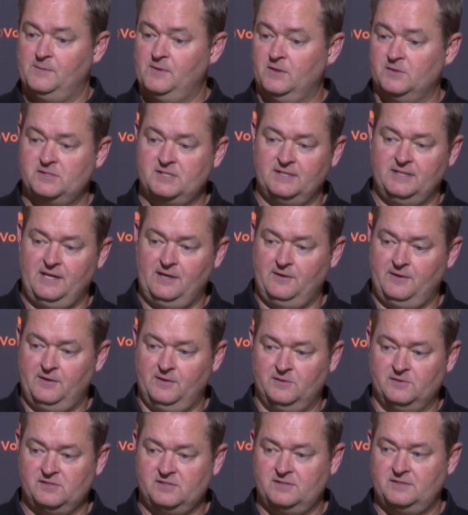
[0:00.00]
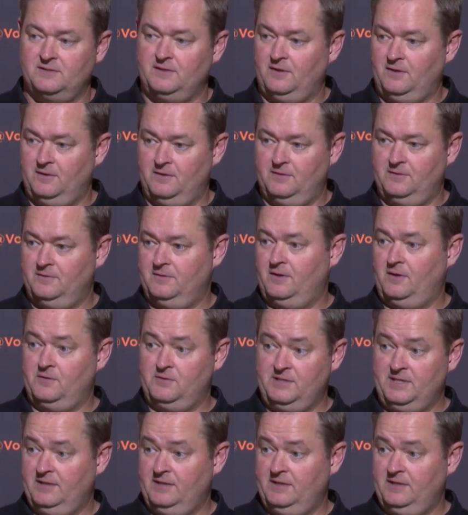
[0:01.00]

of those scenarios are